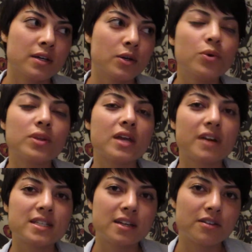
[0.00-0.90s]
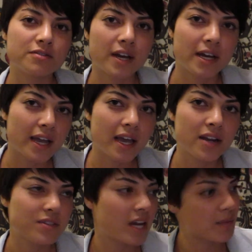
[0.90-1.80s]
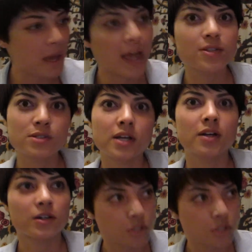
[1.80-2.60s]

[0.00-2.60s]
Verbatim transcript: who they've identified ahead of time as their